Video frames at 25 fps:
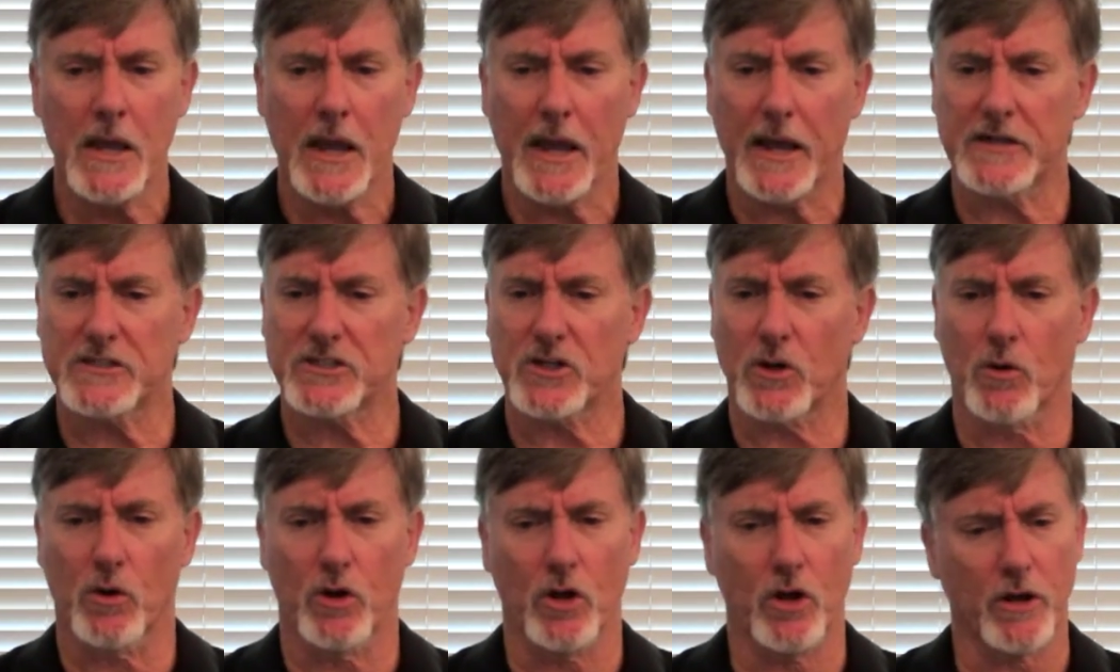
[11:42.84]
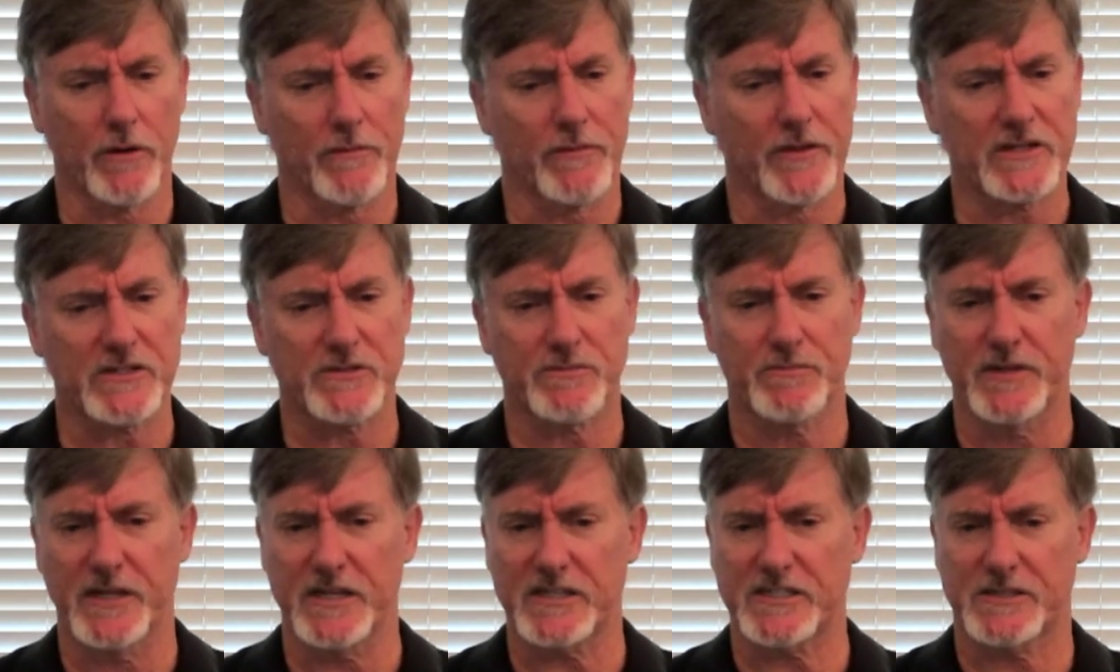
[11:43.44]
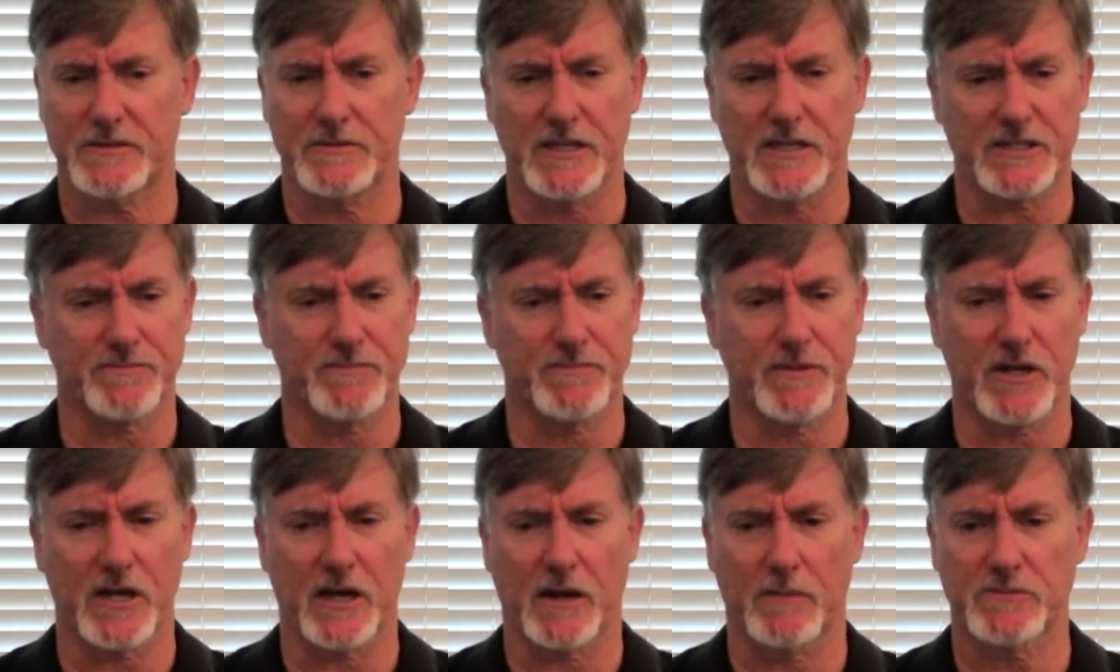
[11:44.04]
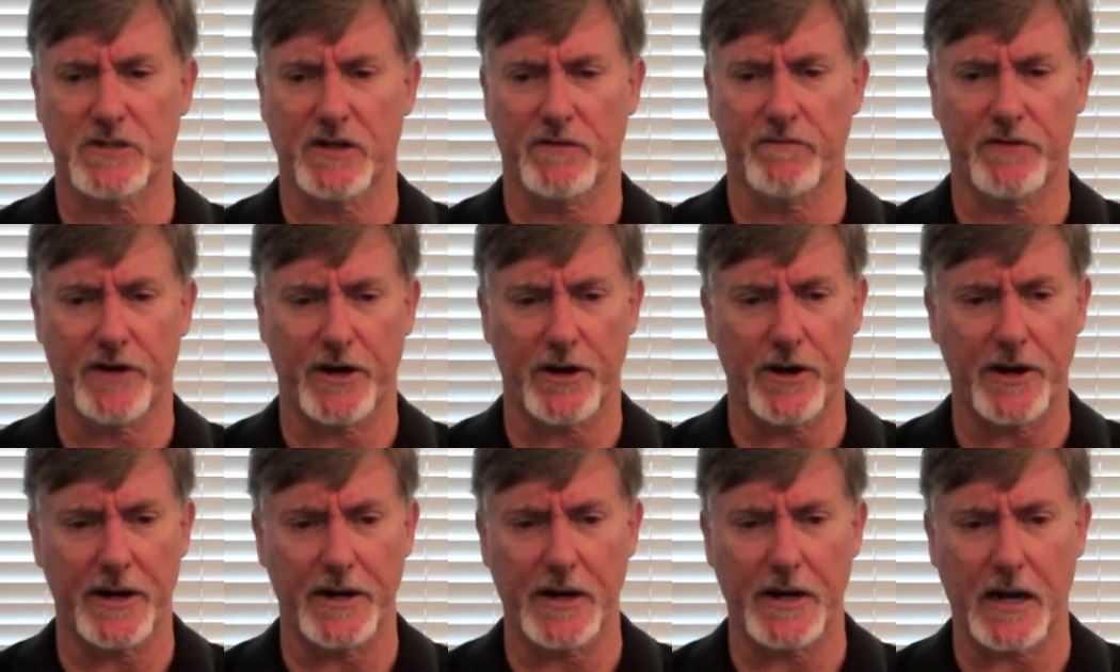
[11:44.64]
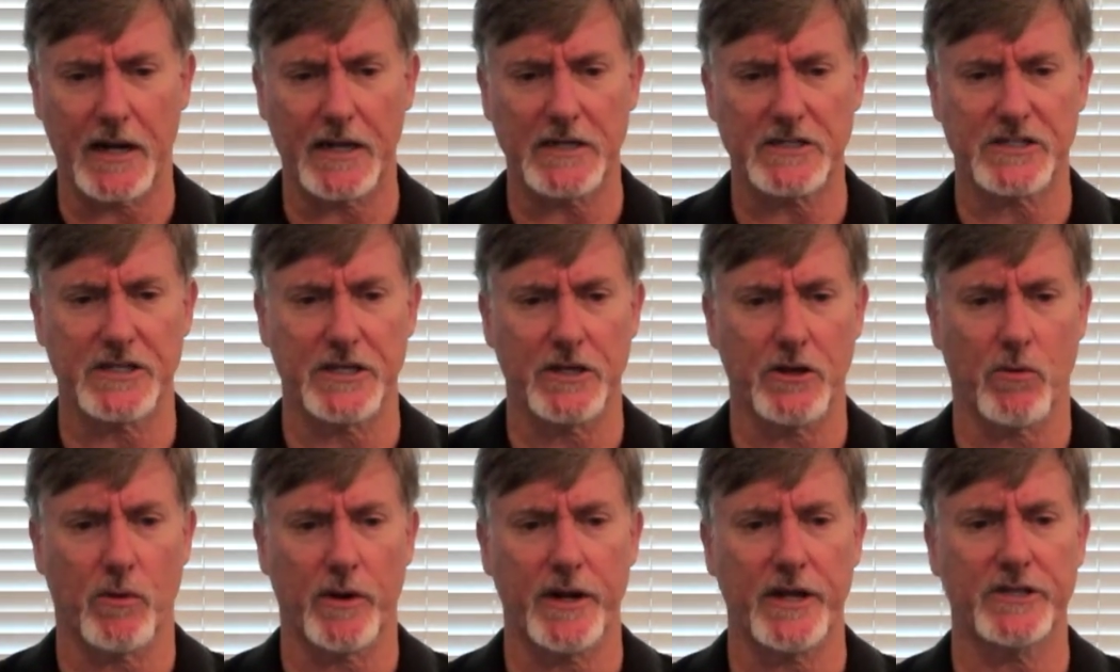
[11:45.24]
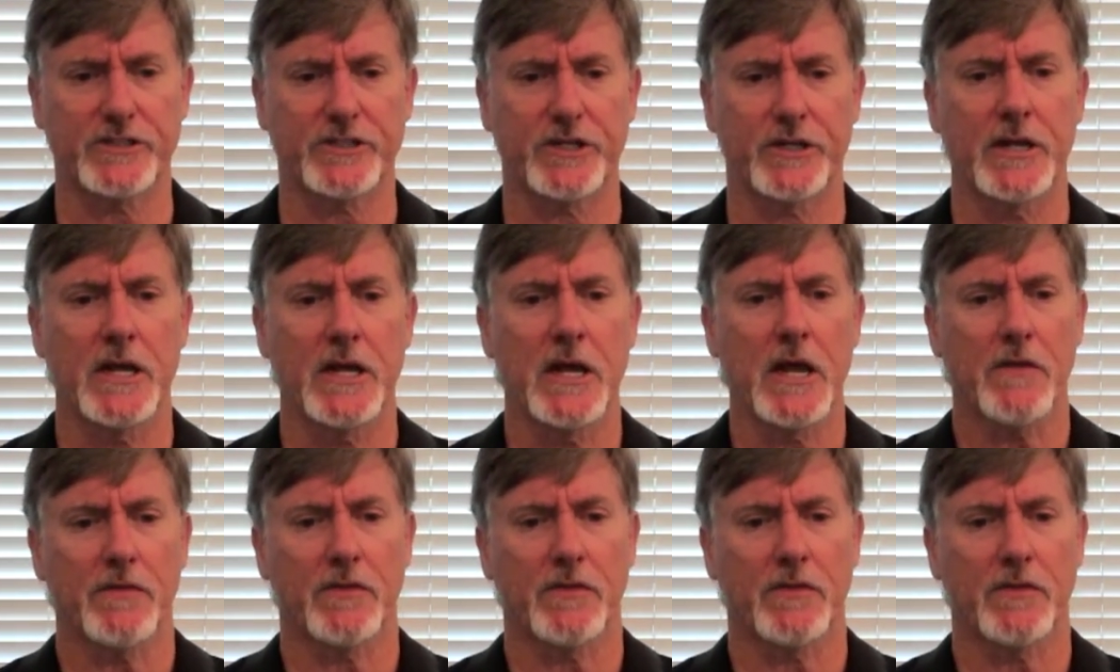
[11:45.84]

And so look, this, this, this becomes a very nice equation.